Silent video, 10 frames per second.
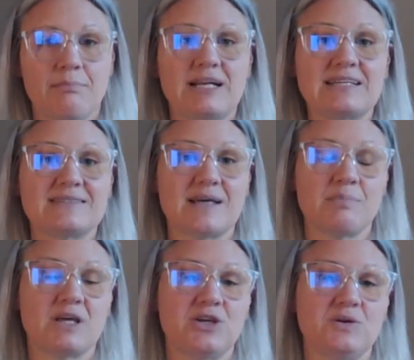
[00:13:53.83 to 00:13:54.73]
but it's
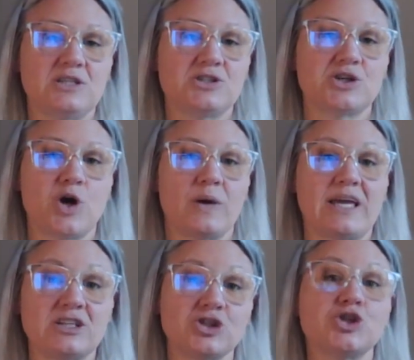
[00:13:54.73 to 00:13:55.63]
something you need to go
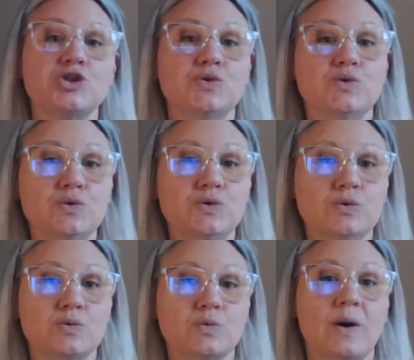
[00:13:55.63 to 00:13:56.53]
into
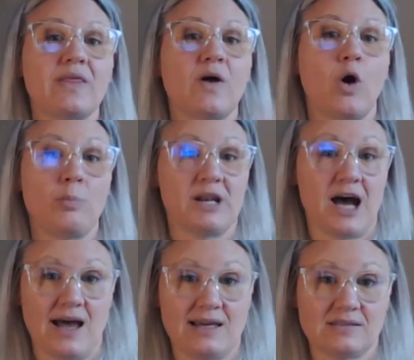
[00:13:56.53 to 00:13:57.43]
with open
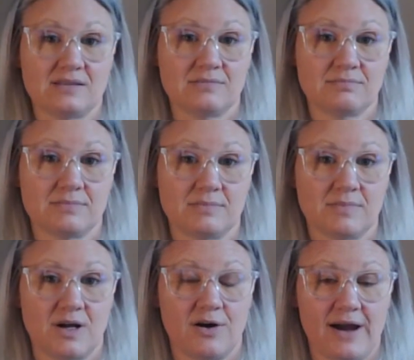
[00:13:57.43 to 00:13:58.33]
eyes,
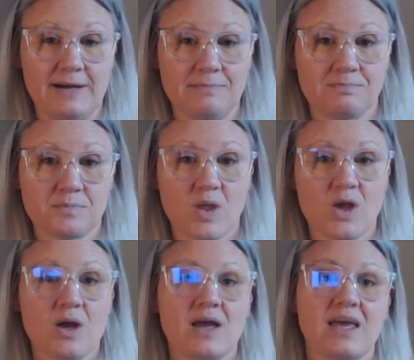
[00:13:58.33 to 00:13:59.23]
all right?
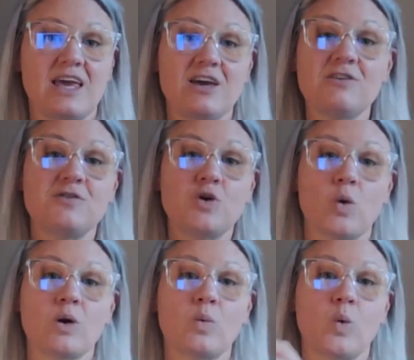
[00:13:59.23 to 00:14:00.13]
If
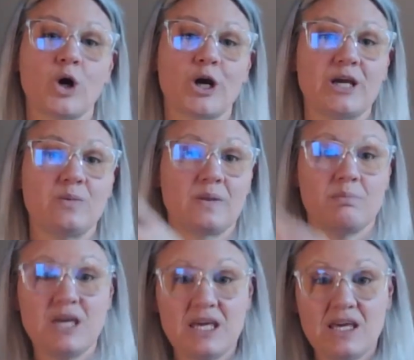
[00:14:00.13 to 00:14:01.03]
you're working with
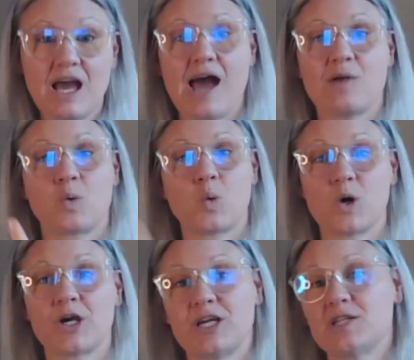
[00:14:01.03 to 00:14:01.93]
me and we're
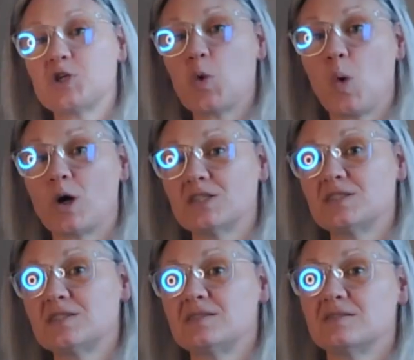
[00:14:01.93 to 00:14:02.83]
working
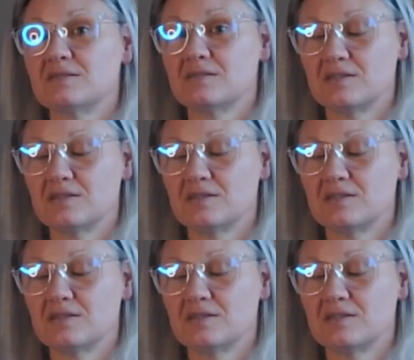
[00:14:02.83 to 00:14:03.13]
towards